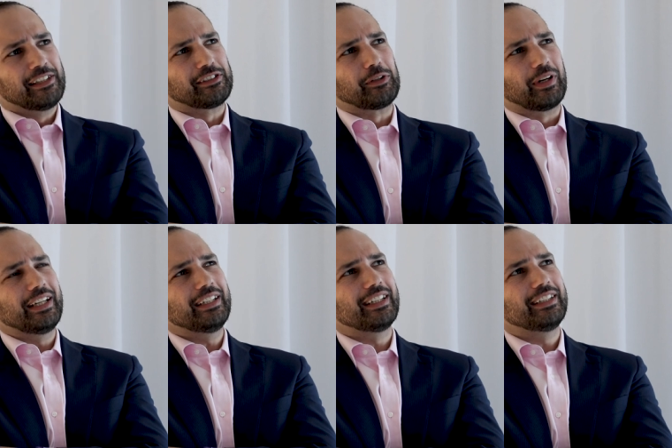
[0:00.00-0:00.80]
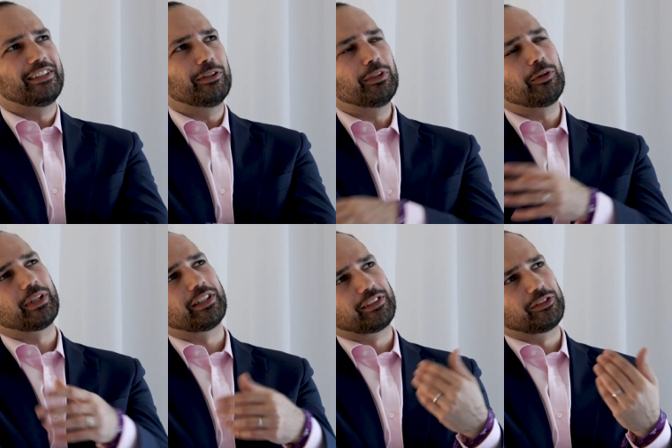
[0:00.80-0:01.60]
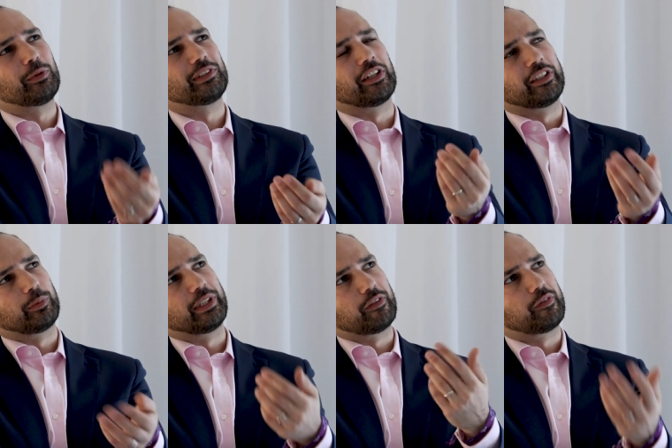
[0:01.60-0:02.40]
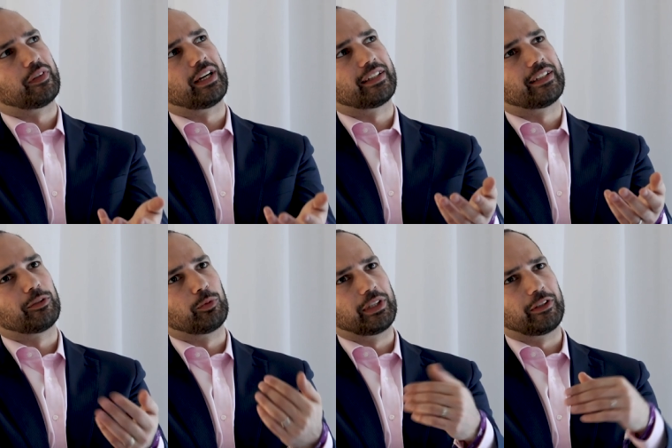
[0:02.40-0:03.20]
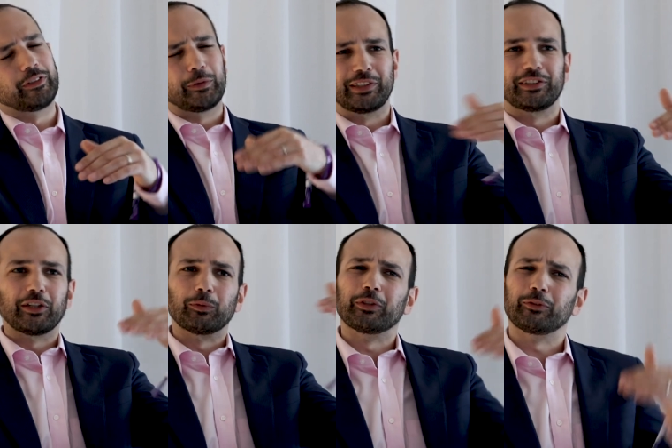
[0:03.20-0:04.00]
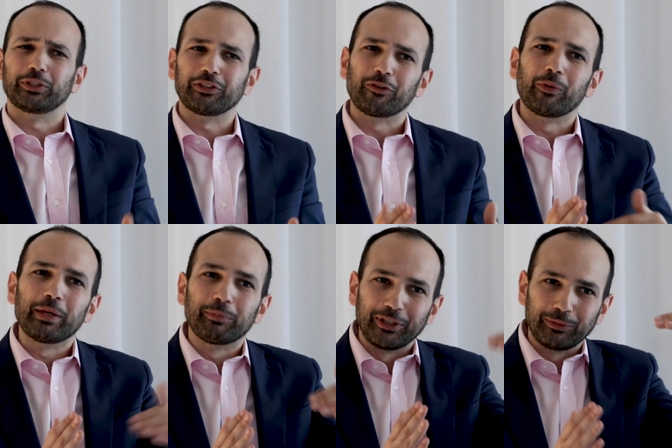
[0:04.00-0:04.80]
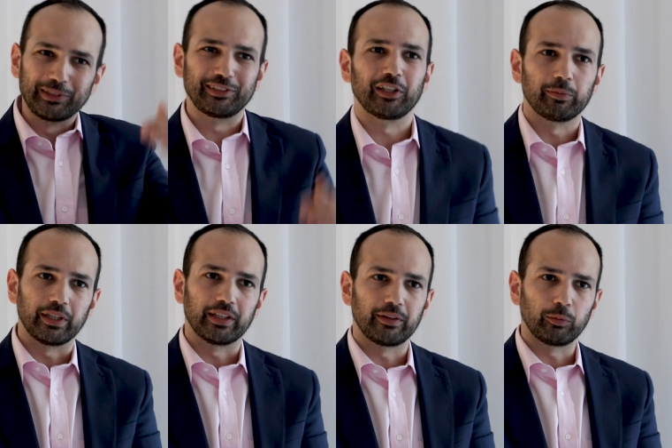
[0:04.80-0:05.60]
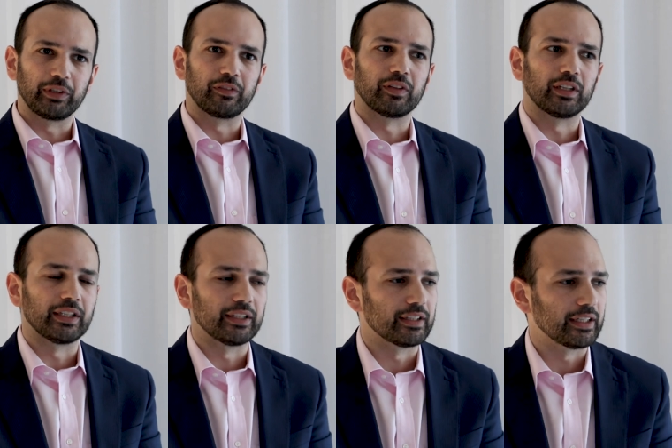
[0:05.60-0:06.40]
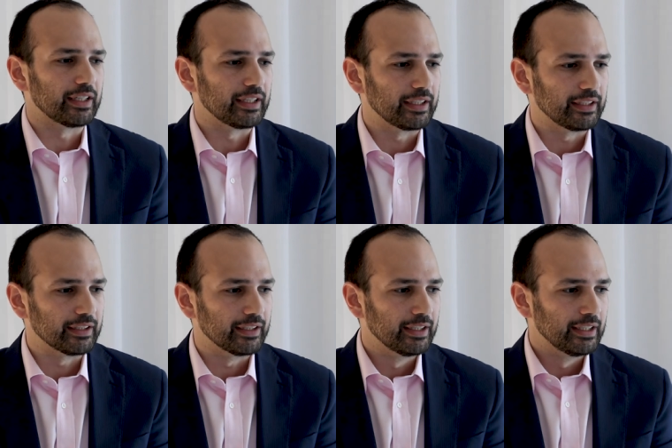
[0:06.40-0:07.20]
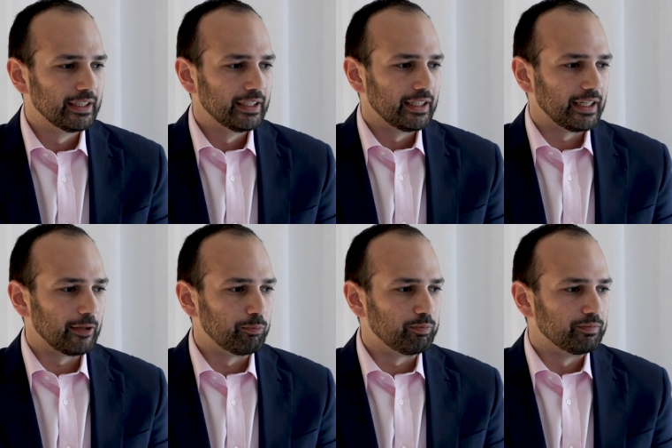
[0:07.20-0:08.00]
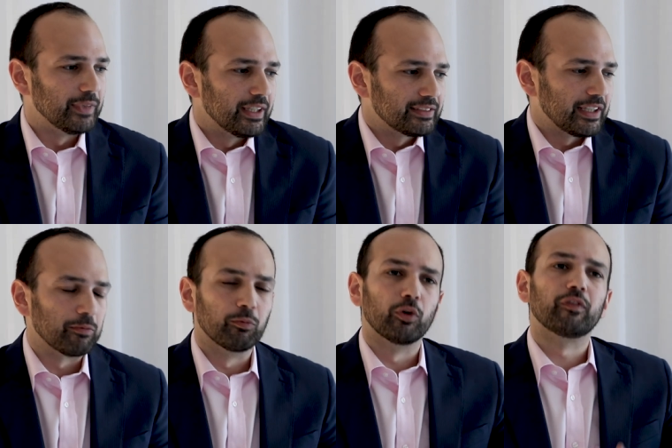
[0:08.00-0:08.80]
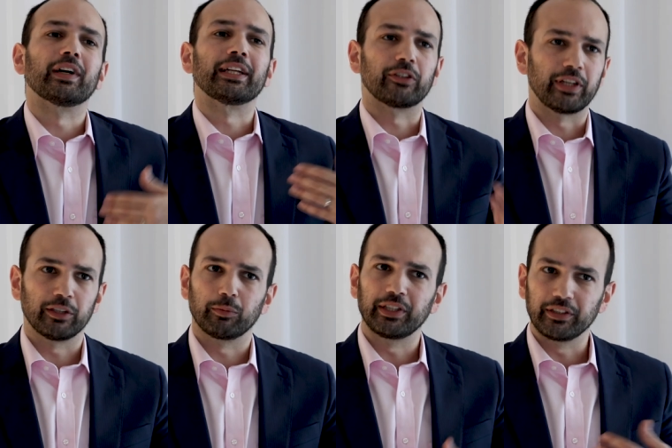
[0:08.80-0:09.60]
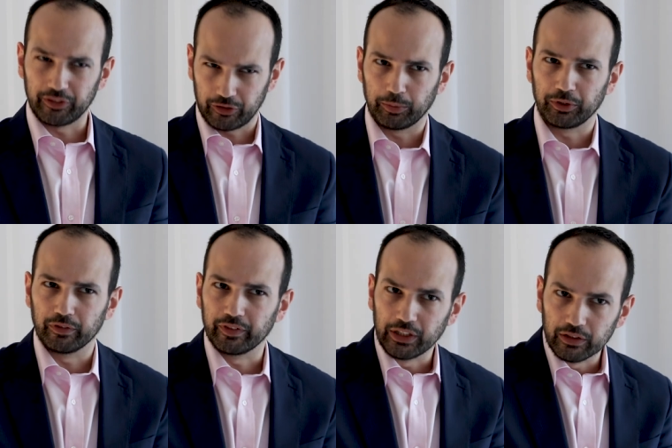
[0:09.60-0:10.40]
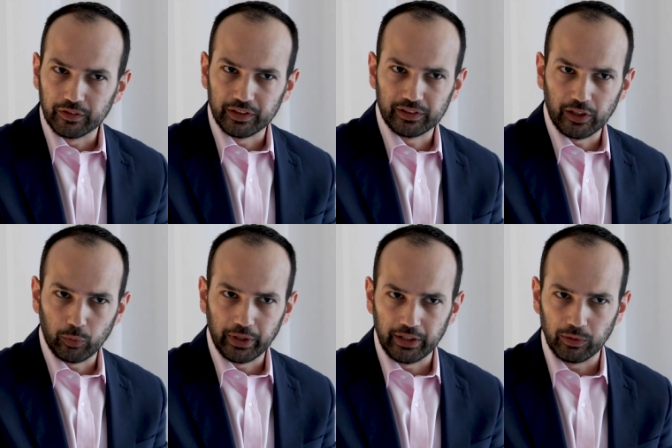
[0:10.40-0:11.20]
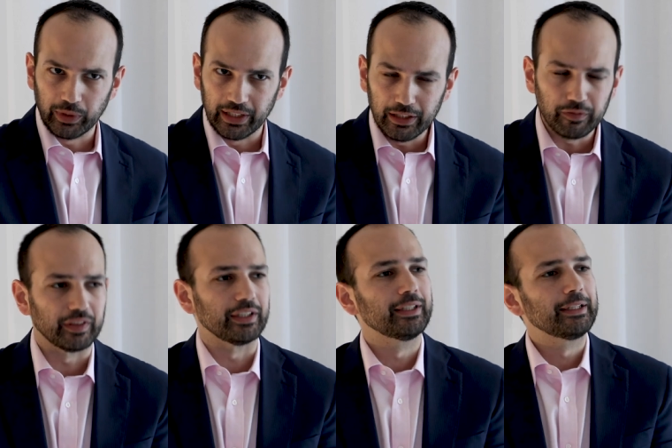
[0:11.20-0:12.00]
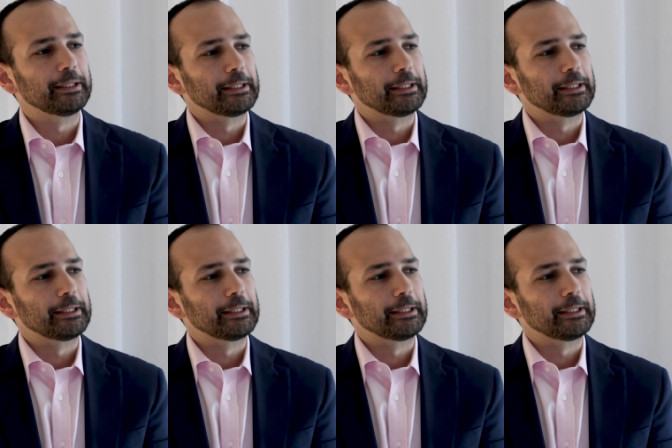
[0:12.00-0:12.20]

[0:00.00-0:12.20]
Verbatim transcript: So I, I don't know whether it's always going to be a fact that wherever we stop, whichever waypoint we stop at, we find a say a more fine grain, a better description of the universe that we we live in.